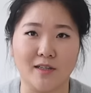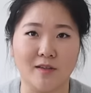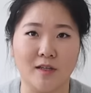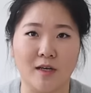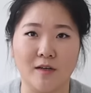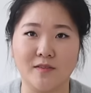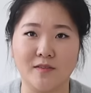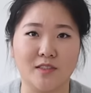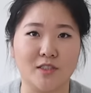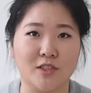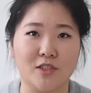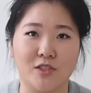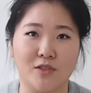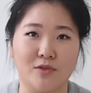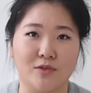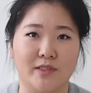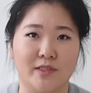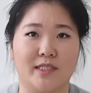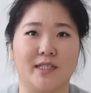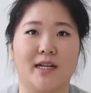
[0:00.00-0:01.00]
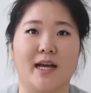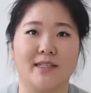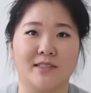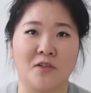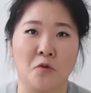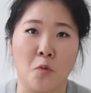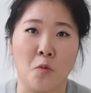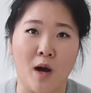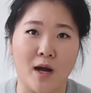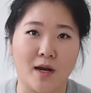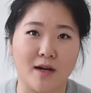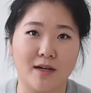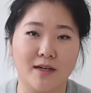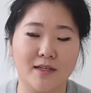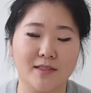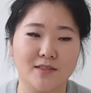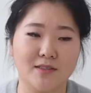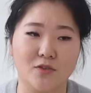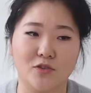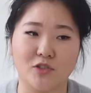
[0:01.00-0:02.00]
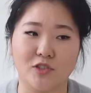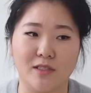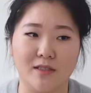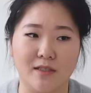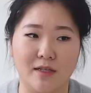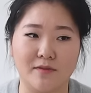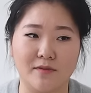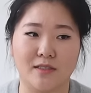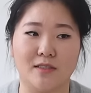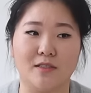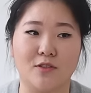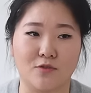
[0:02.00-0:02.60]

loves to use it as a walker. So she loves to